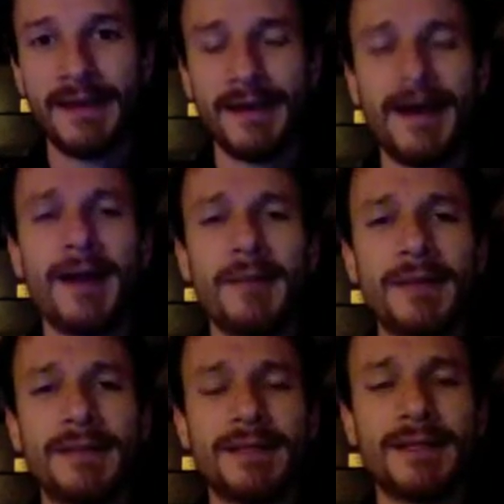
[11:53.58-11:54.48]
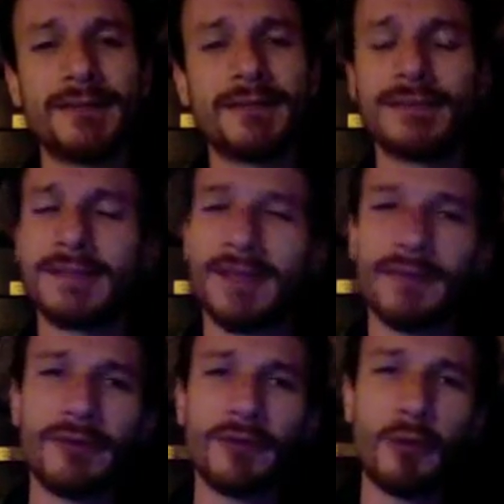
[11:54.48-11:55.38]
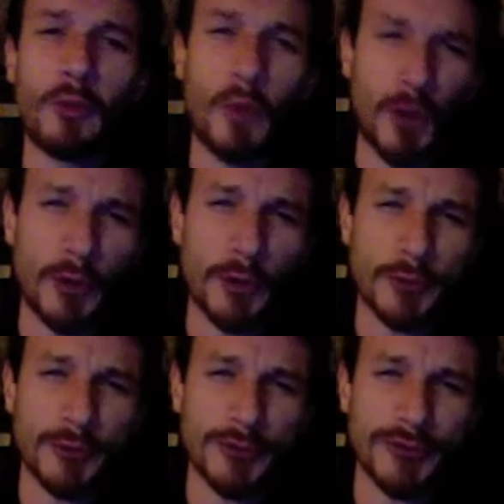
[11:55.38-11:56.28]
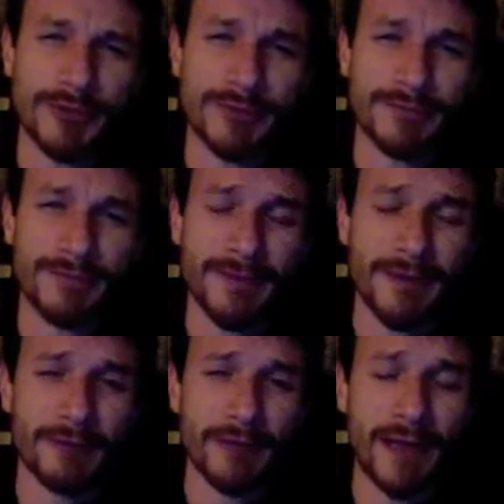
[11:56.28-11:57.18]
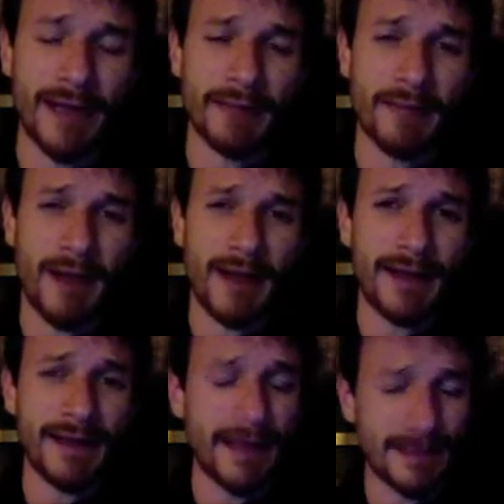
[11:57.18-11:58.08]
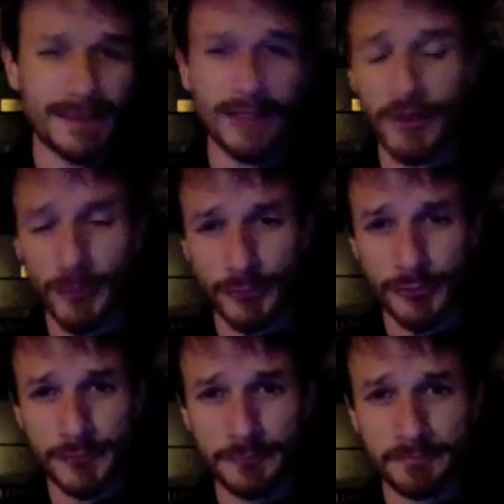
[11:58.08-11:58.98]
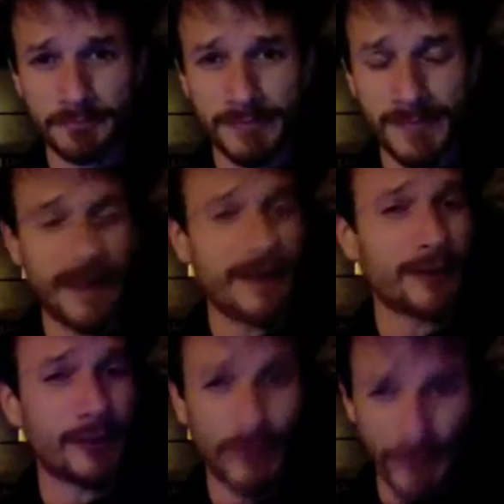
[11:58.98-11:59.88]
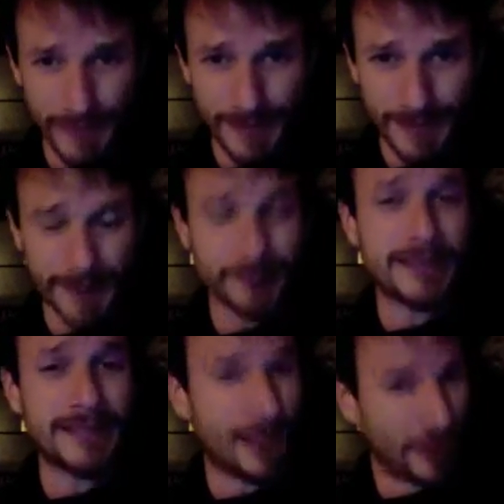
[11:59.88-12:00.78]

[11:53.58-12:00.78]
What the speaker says: I myself have suffered the woes of forgetting my yes and no's. And it hurts, let me tell